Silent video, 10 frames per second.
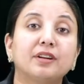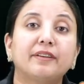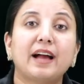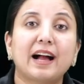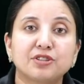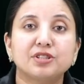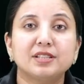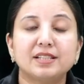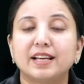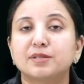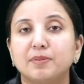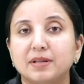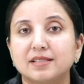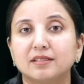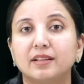a reaction takes
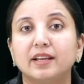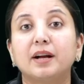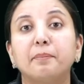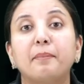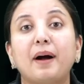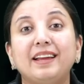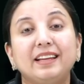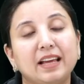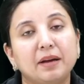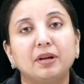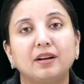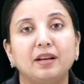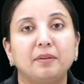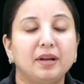place, they combine chemically,